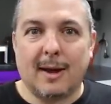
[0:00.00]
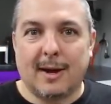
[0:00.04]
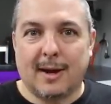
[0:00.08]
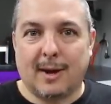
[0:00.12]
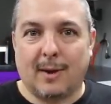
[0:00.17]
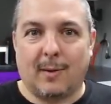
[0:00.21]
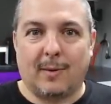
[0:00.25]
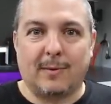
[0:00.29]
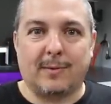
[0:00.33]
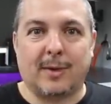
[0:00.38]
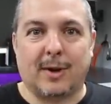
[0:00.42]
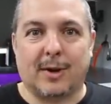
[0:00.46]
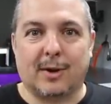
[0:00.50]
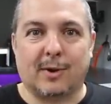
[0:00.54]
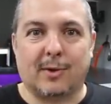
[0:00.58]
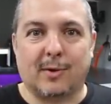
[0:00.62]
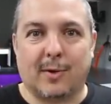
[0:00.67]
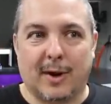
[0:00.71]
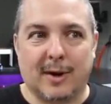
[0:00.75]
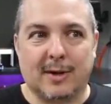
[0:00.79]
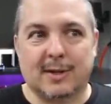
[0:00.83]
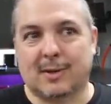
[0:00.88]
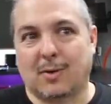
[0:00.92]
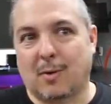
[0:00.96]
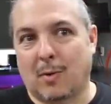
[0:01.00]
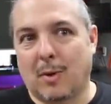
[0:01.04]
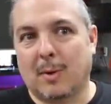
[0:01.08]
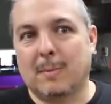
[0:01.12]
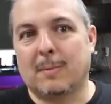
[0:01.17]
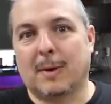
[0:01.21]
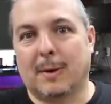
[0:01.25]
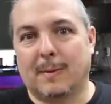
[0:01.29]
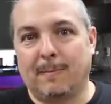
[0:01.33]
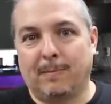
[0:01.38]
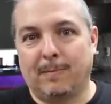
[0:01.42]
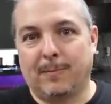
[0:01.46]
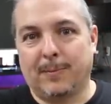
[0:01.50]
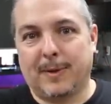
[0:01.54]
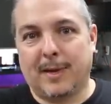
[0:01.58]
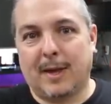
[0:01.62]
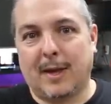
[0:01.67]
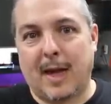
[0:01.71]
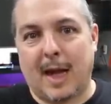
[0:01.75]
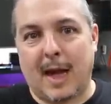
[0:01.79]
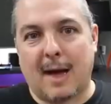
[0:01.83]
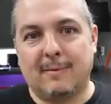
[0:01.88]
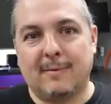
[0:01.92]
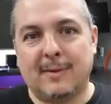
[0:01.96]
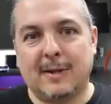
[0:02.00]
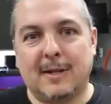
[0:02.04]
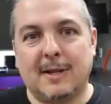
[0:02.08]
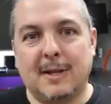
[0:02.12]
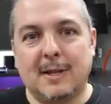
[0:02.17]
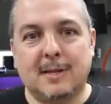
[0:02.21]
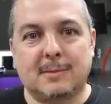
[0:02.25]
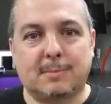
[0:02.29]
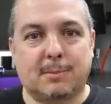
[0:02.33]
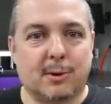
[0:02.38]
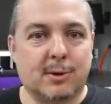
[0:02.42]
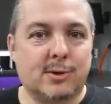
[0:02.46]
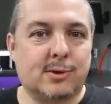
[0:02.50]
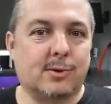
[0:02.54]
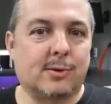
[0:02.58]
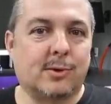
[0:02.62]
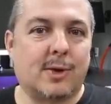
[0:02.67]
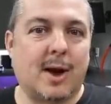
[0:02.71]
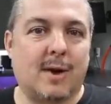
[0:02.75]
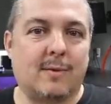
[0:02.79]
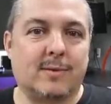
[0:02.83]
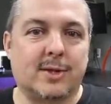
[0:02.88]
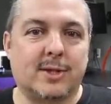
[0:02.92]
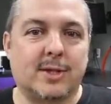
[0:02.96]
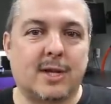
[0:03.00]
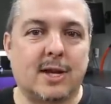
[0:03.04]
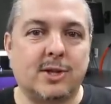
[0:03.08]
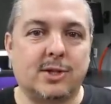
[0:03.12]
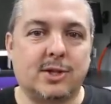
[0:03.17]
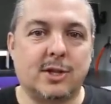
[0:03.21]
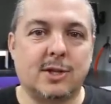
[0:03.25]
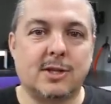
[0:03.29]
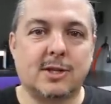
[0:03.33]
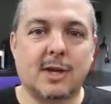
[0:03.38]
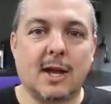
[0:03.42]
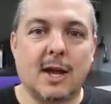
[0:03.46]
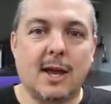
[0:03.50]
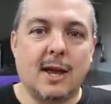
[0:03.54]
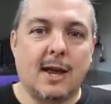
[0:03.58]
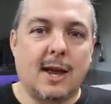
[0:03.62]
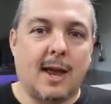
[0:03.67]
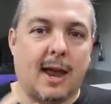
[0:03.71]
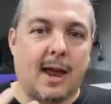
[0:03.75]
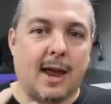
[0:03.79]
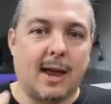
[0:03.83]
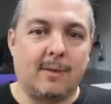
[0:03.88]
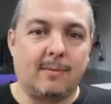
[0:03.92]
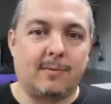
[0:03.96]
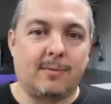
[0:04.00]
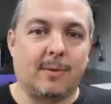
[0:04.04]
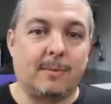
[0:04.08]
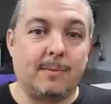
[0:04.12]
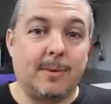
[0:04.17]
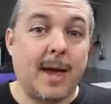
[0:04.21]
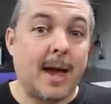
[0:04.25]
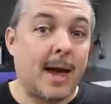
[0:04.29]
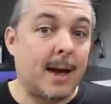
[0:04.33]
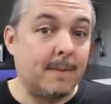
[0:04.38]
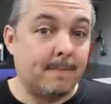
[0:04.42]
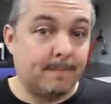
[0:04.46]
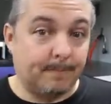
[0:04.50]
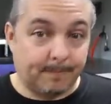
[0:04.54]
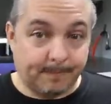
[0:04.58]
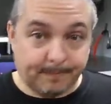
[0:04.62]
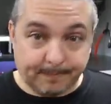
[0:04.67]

You know, I've got a good credit score, but having these personal conversations and from that